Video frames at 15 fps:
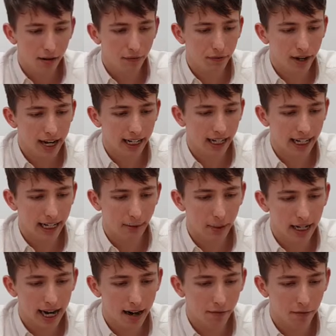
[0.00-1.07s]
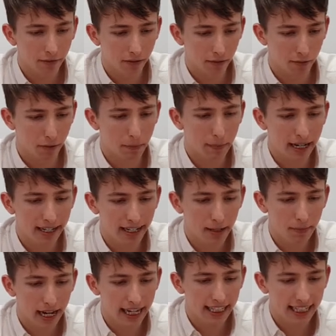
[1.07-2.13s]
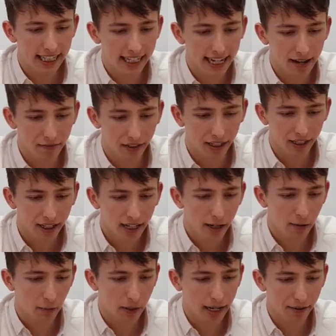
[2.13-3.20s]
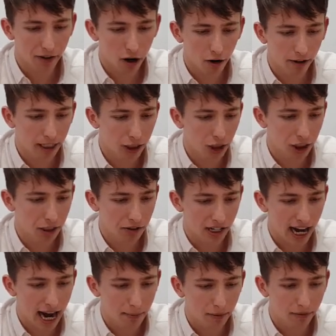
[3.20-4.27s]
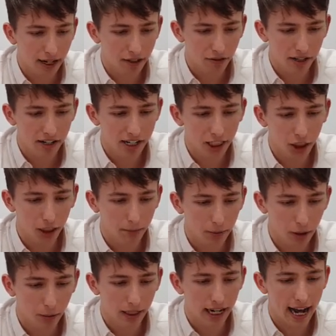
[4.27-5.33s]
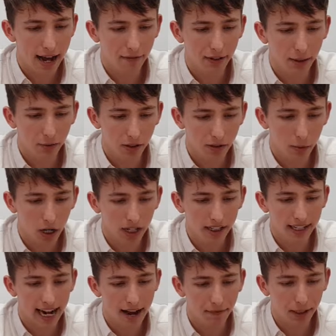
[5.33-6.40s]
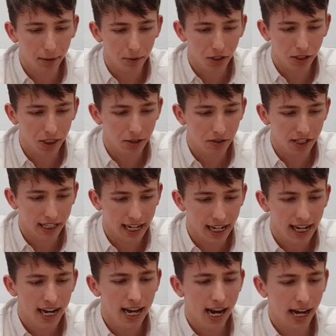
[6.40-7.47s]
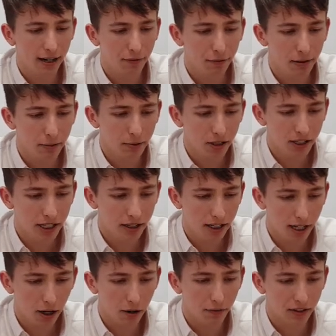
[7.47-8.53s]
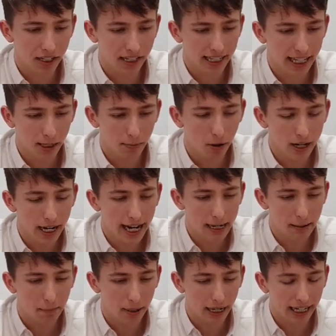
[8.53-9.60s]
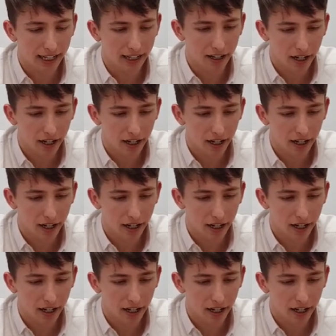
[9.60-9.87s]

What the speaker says: Finally, we have Rubidium 87, we're in orange using a hyperfine transition between the F=1 to F=2 state and a frequency of 6.8 billion